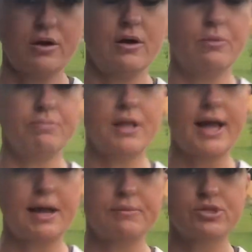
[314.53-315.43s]
to
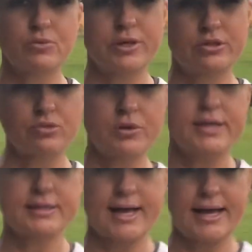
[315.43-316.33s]
apply between
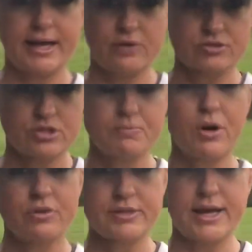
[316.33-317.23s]
3 and 9 ounces
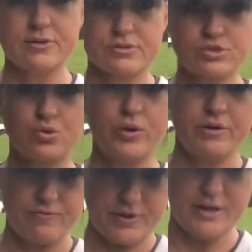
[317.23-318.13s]
per 1,000
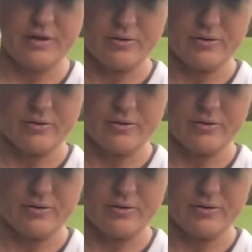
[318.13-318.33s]
square feet,